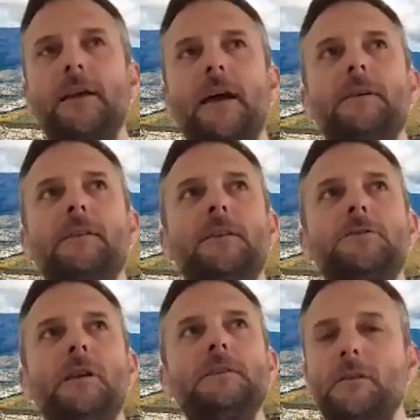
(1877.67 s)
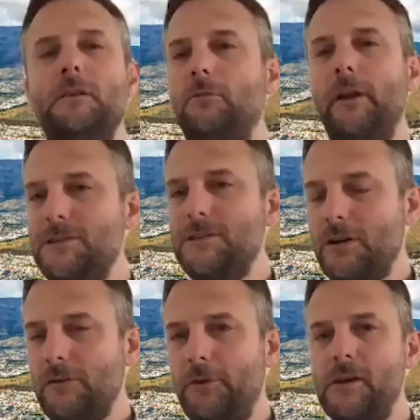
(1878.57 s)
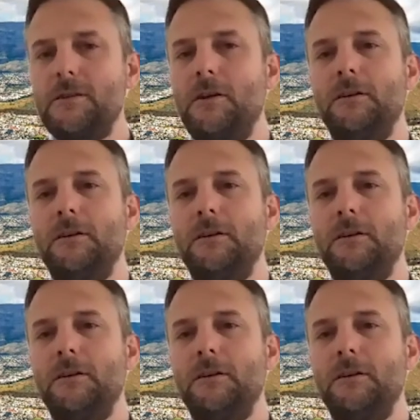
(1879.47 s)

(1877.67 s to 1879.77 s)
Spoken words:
journey's really started a few years ago.